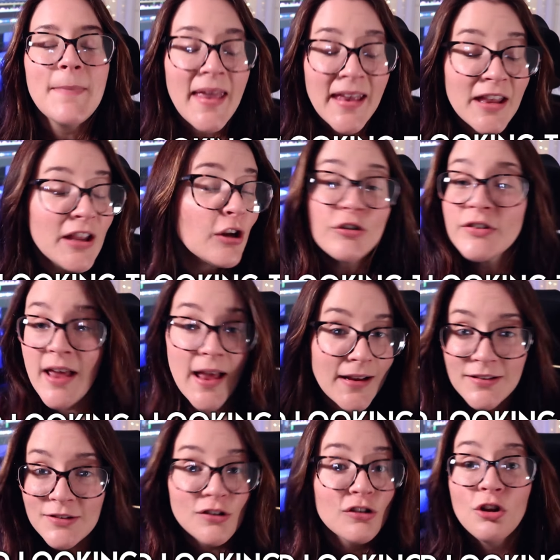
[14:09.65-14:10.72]
making your
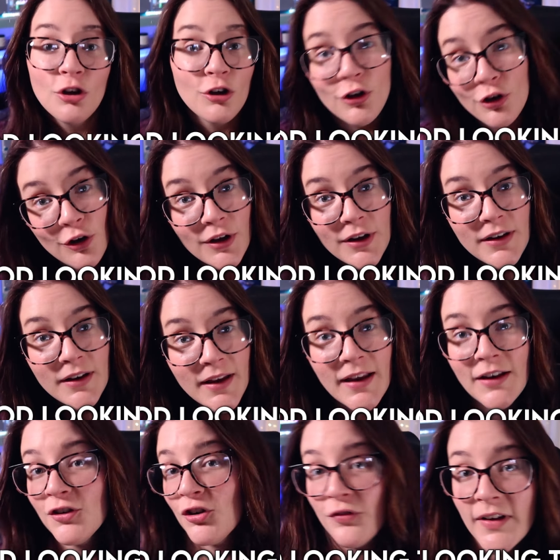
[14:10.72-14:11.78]
text look good
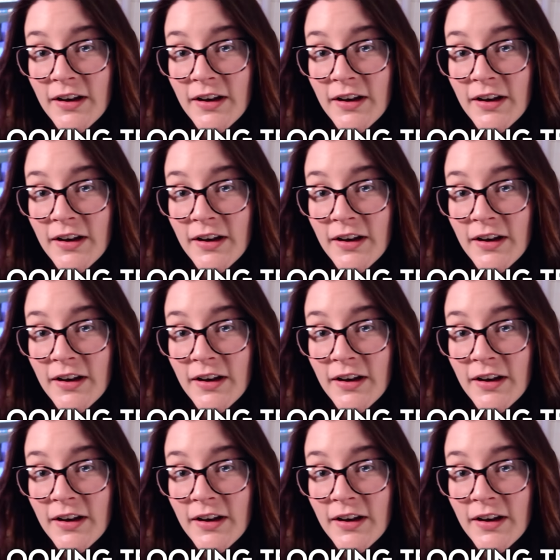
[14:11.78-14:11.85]
in your